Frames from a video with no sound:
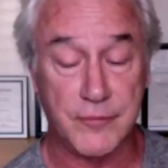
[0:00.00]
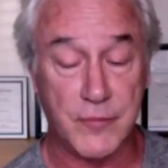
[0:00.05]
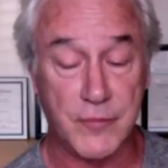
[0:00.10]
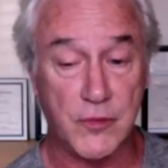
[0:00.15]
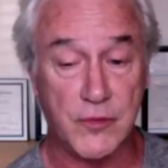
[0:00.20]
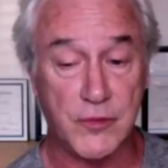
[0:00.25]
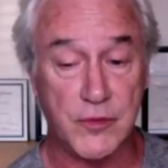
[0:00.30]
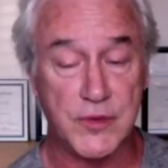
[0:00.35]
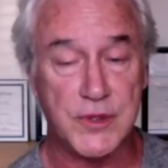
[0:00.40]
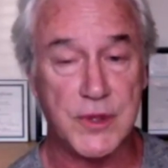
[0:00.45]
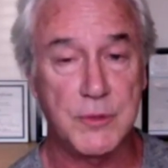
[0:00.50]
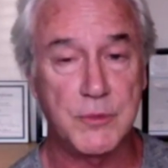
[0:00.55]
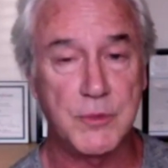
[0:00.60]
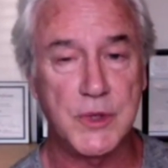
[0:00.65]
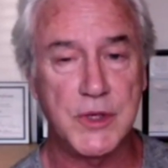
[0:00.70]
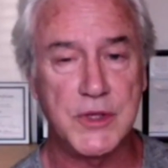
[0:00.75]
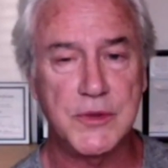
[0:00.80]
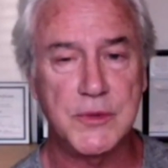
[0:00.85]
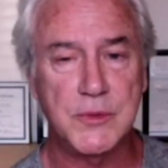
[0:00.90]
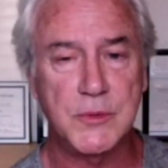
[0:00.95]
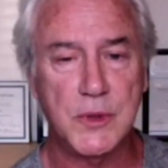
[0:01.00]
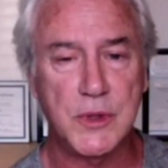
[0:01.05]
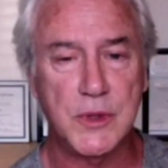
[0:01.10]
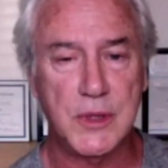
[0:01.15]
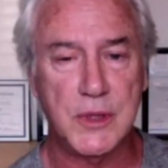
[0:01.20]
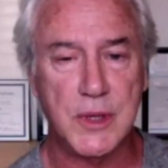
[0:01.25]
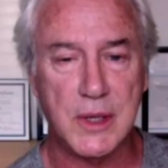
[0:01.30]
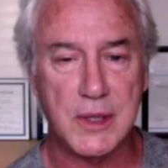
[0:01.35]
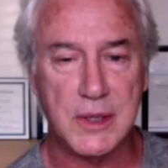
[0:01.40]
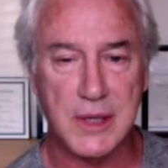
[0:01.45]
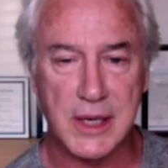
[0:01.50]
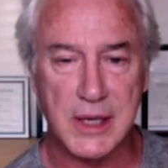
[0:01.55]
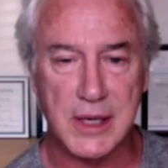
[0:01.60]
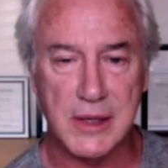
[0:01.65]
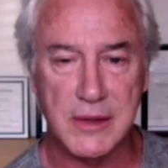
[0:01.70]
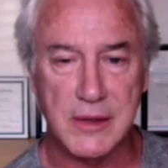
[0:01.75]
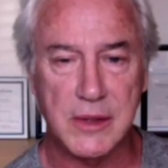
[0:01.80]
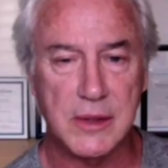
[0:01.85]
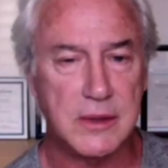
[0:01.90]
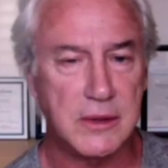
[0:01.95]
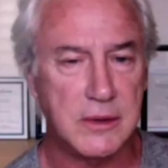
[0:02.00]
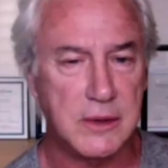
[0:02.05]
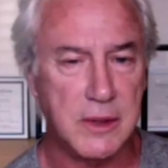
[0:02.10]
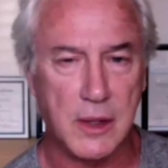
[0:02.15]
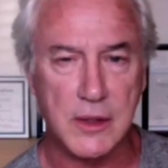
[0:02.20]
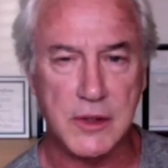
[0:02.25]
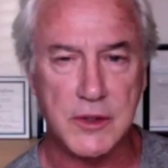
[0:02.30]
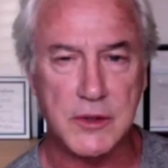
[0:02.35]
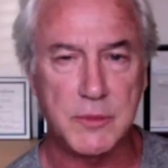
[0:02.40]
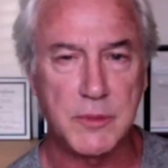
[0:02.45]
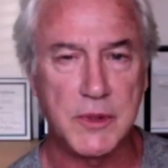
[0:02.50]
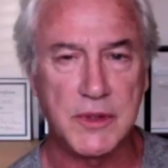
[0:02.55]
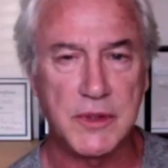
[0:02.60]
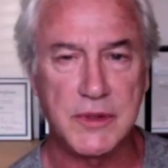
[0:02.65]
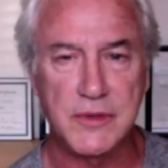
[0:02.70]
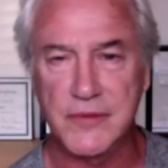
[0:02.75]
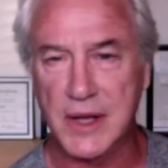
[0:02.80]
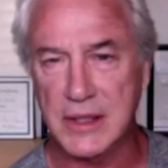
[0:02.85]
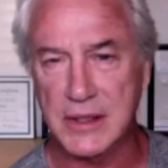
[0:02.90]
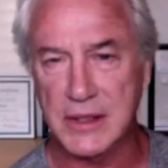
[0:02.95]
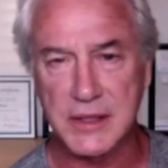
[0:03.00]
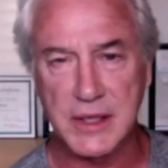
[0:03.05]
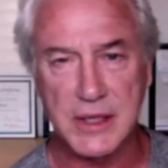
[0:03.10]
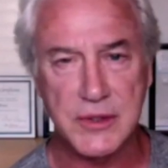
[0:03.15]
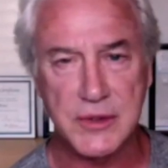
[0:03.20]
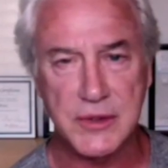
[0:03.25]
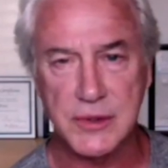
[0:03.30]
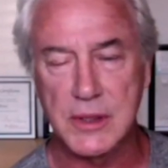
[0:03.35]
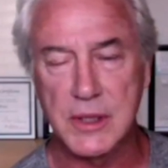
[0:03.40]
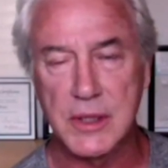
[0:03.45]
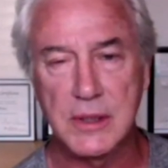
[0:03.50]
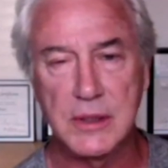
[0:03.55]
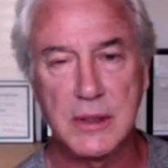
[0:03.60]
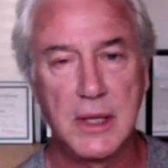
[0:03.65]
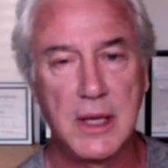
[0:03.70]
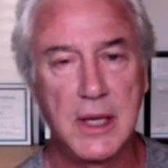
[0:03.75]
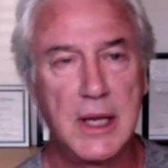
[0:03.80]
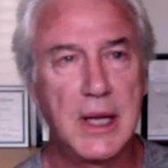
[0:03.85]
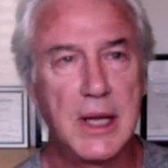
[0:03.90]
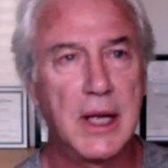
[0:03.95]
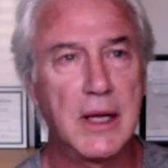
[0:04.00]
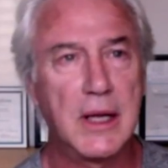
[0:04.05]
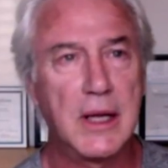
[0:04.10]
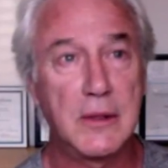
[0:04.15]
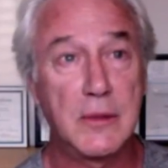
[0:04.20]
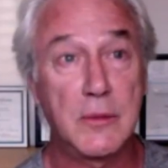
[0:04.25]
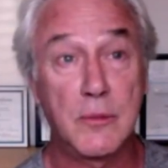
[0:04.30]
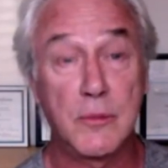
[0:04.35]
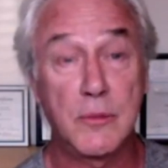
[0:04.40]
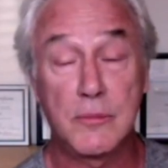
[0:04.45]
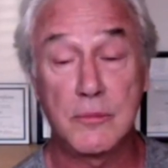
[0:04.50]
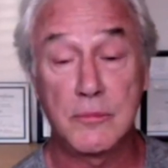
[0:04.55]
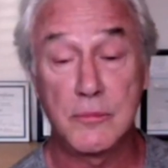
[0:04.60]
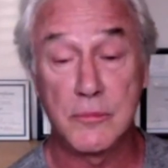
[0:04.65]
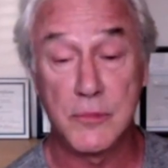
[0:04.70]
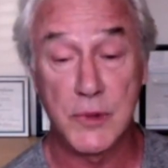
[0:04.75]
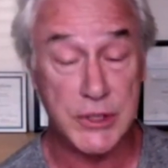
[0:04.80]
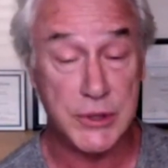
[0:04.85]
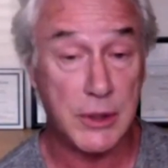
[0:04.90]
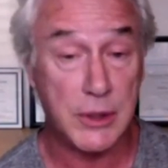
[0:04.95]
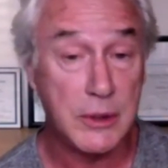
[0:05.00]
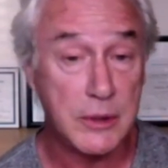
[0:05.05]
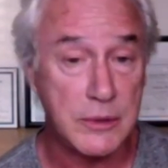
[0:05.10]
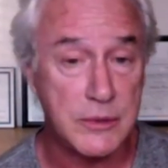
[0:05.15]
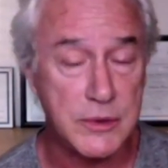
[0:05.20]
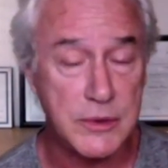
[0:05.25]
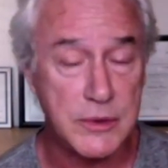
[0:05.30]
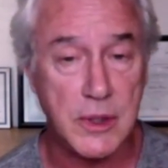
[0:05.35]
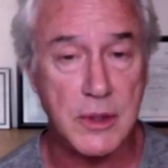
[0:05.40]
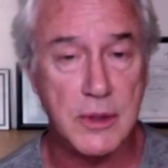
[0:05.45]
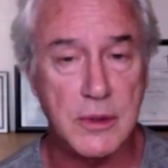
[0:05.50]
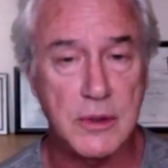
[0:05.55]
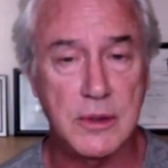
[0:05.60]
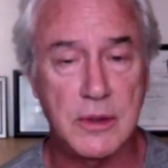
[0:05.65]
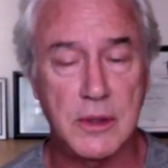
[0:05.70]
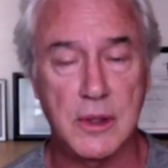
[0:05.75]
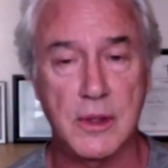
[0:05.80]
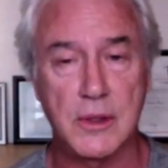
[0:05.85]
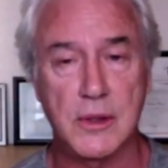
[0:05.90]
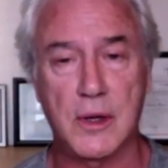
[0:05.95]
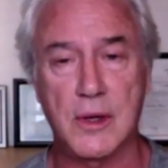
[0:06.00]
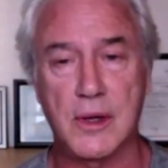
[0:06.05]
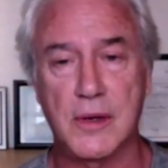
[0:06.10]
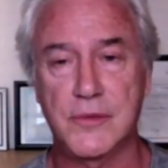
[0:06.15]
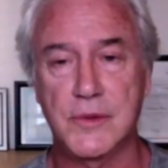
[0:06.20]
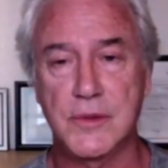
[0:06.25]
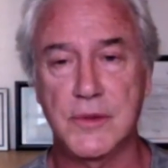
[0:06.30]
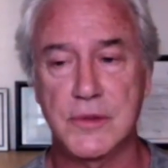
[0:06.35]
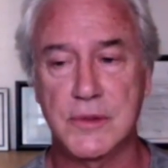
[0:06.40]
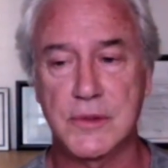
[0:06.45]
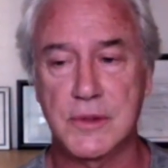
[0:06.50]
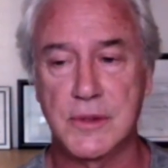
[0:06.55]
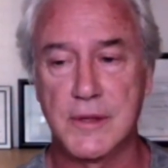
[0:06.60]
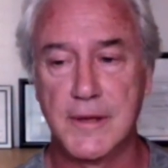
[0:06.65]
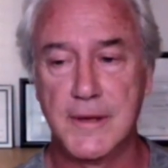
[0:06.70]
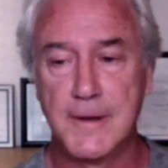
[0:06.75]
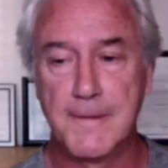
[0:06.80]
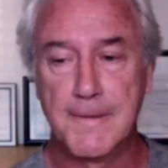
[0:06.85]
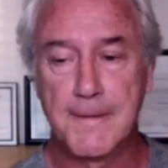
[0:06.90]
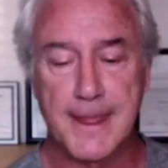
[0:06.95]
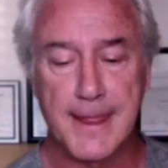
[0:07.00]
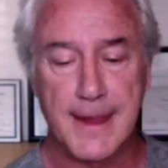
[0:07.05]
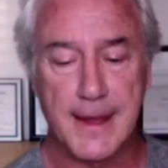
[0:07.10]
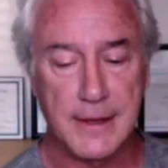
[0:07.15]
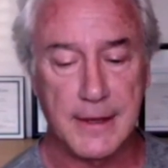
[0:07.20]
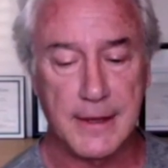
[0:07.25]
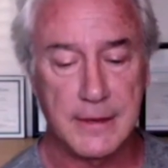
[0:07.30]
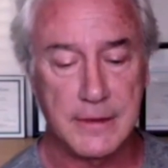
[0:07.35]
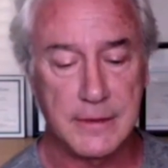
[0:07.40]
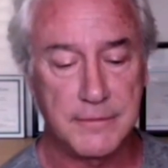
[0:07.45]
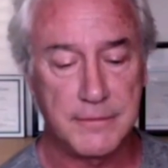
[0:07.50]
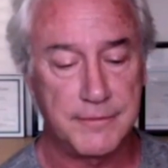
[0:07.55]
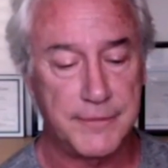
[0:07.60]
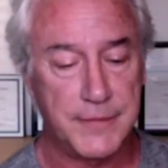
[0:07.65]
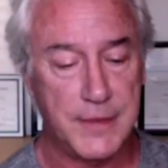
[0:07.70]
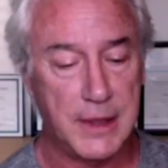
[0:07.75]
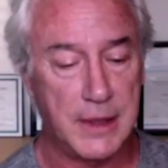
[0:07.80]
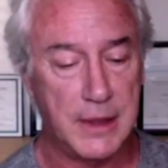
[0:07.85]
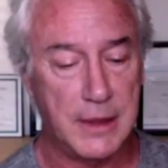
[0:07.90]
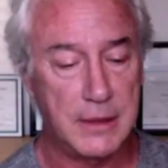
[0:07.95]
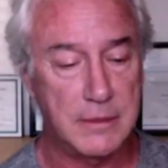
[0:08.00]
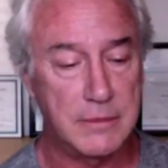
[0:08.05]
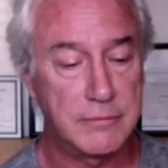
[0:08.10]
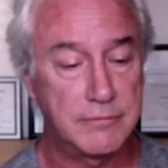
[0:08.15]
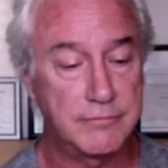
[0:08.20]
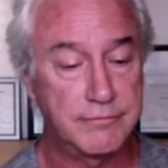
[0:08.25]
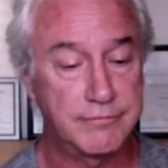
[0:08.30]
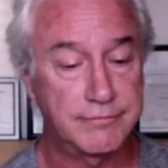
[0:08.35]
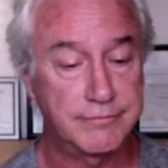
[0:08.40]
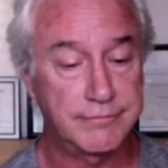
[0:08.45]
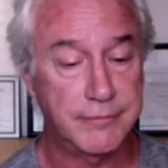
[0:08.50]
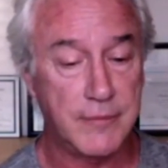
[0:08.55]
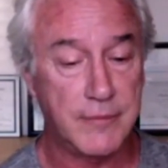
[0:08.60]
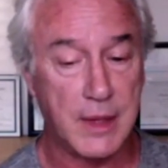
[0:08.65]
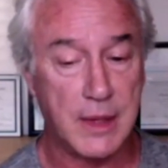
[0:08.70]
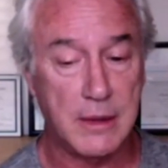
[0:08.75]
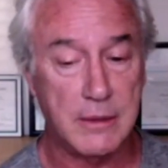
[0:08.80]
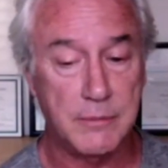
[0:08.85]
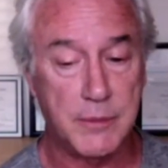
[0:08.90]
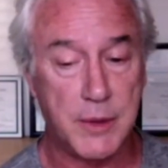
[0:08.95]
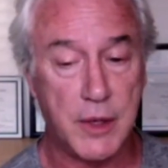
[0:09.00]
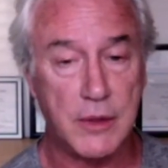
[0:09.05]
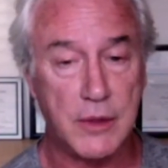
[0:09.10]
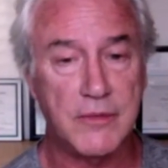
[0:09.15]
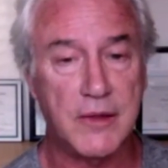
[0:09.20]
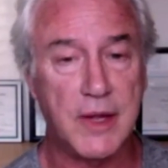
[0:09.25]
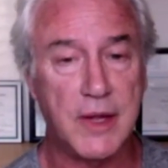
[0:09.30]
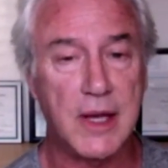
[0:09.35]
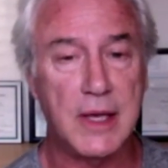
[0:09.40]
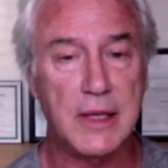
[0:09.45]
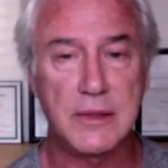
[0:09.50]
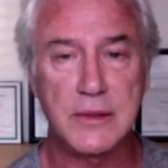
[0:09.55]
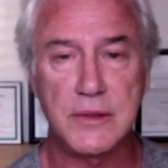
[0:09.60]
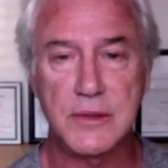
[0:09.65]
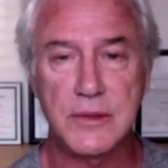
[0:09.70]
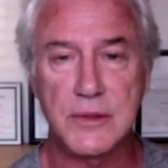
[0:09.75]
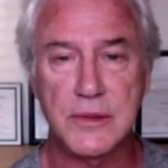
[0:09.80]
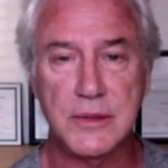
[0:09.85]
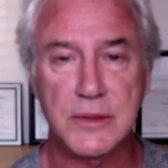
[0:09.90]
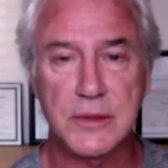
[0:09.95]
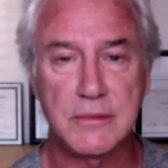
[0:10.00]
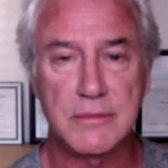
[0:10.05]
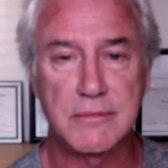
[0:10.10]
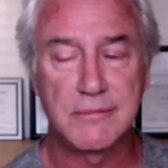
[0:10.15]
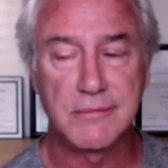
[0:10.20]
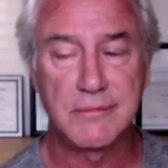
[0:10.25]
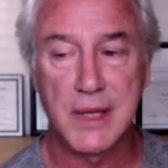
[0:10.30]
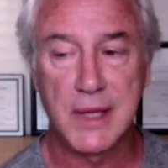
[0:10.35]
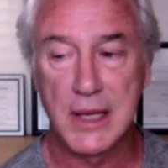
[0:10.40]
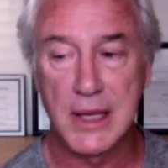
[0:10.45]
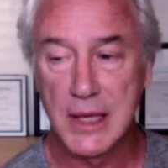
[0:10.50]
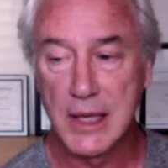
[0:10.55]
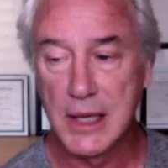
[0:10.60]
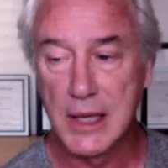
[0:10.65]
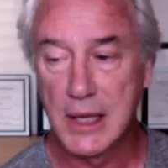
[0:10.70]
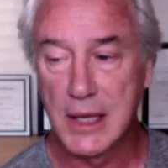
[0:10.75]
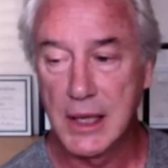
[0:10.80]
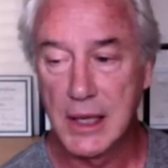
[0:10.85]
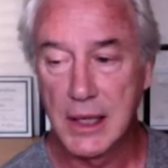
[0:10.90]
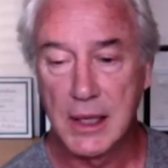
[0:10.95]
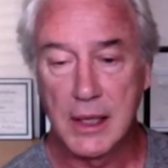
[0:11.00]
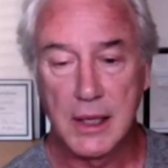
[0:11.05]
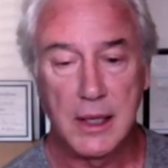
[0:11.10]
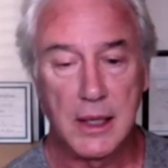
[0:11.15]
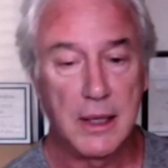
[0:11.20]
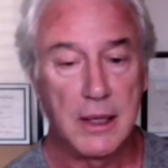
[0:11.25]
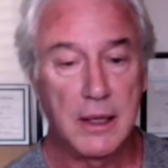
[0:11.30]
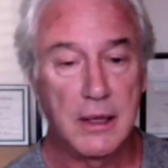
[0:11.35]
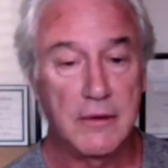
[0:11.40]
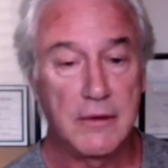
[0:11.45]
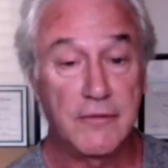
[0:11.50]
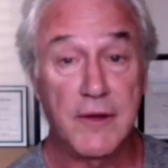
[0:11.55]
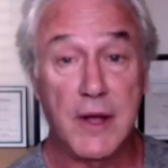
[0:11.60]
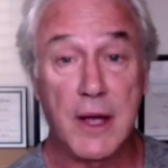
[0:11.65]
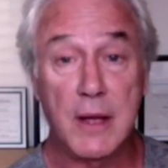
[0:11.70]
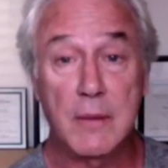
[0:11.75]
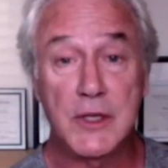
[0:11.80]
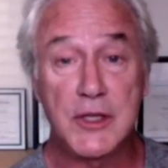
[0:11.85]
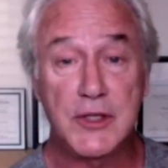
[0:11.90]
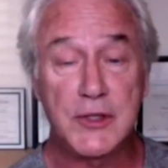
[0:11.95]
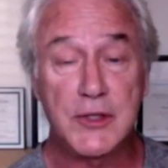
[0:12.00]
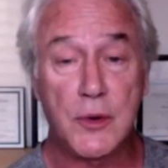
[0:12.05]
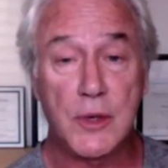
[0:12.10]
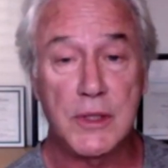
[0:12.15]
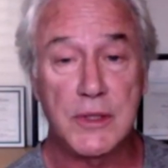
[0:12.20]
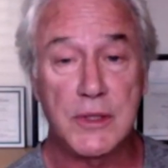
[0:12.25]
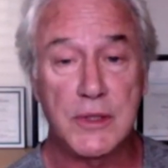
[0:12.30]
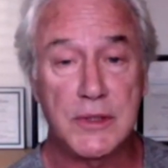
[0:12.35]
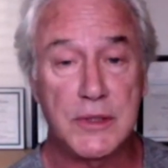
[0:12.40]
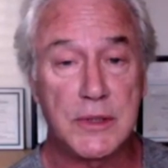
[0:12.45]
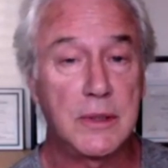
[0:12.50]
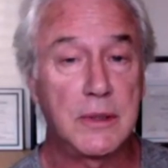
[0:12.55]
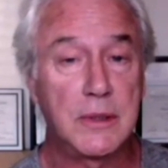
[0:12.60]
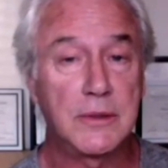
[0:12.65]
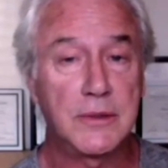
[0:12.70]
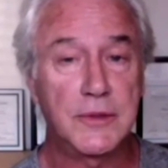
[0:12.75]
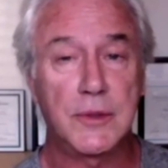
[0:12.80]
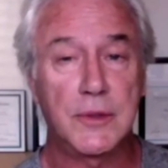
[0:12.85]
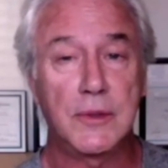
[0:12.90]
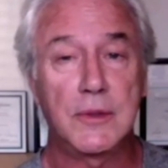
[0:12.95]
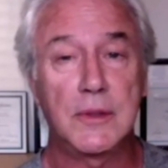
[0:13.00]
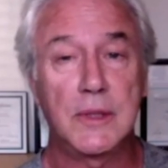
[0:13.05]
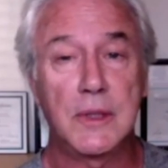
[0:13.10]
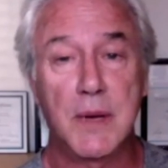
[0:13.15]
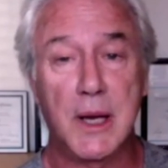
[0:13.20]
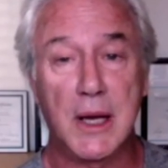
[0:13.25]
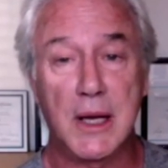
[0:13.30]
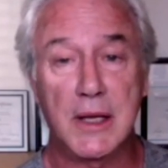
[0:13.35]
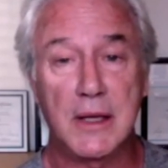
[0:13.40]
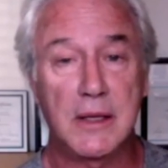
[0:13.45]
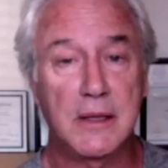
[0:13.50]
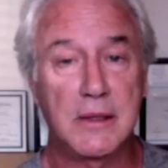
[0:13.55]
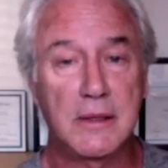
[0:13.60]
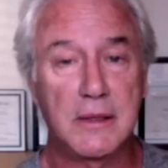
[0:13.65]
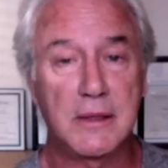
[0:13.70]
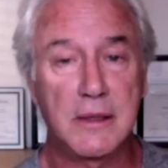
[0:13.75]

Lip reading: for some reason we're not getting the acknowledgement, the validation, and the returns on our efforts. And part of that is family stories. Certainly my